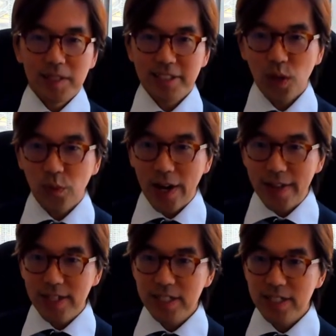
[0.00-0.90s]
So uh,
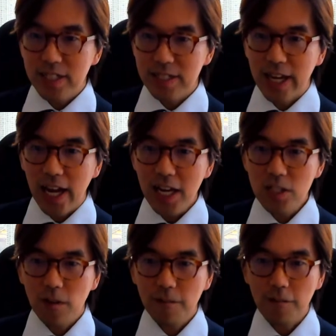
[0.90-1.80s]
this is the
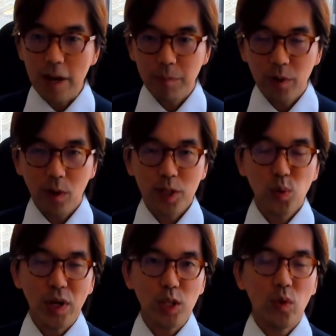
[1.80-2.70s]
eighth of April
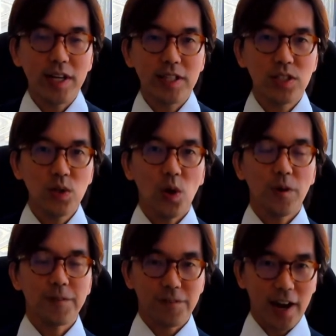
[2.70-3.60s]
twenty twenty-two
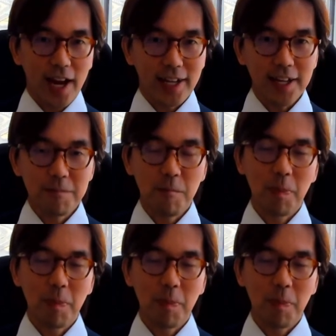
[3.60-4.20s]
on Friday.